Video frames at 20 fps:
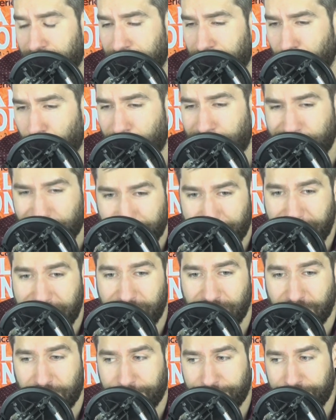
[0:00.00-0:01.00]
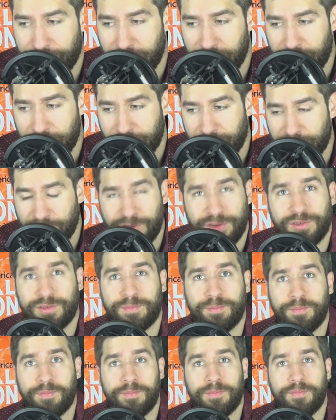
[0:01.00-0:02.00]
when it's big enough, to just
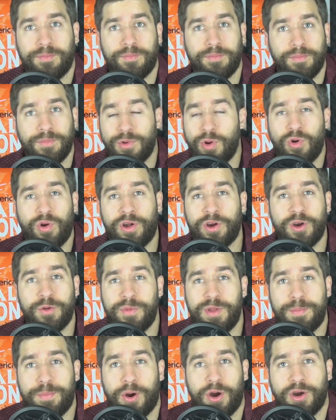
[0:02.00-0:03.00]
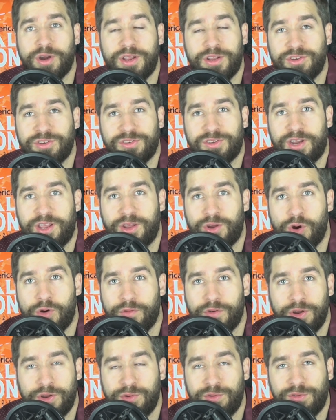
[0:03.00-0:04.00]
no longer be a party and just take
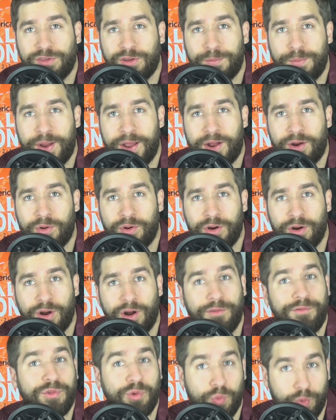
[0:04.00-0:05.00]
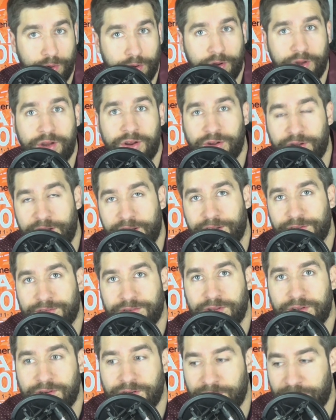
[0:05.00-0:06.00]
over. Use their power of the working class
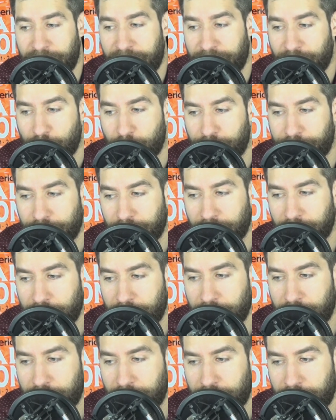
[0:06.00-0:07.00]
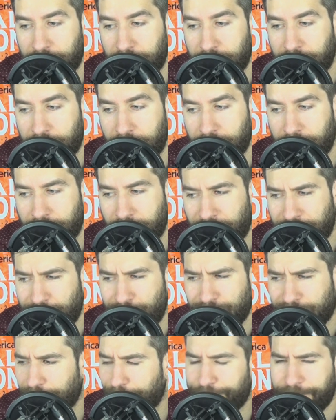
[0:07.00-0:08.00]
to take over. Not
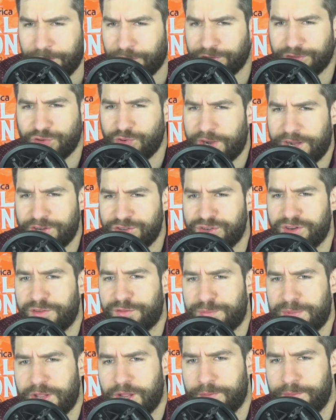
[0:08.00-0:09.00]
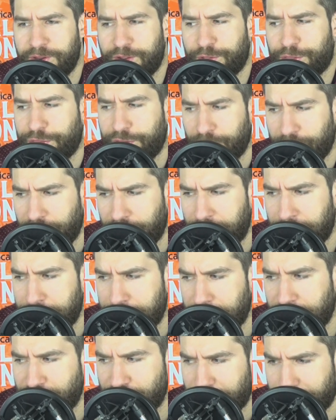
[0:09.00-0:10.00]
use the failed strategy of becoming a third
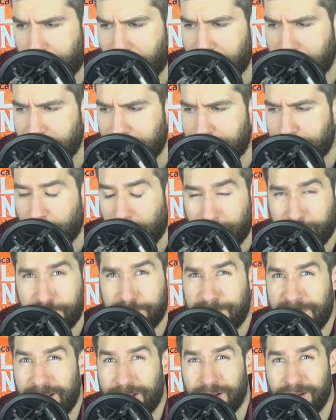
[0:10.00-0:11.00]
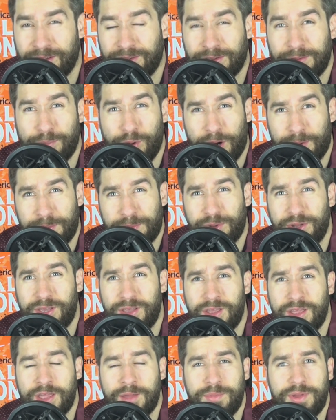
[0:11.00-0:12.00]
major party, probably
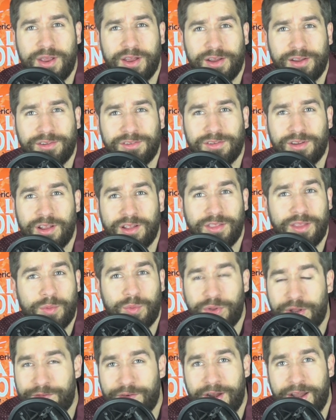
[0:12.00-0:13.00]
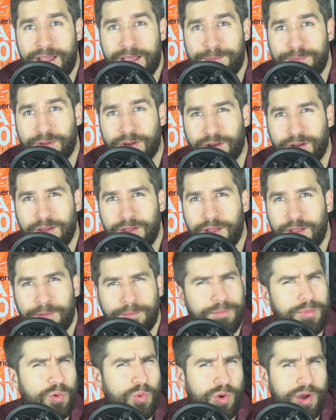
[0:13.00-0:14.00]
because that will never happen.
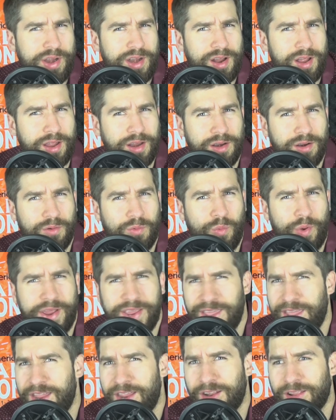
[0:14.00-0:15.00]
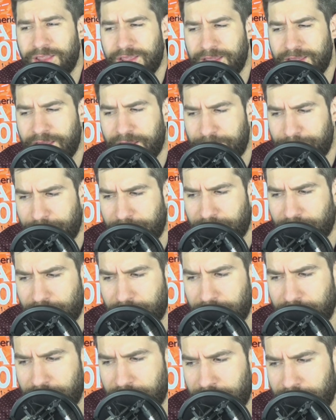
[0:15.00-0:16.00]
But why not? Why can't they gain power?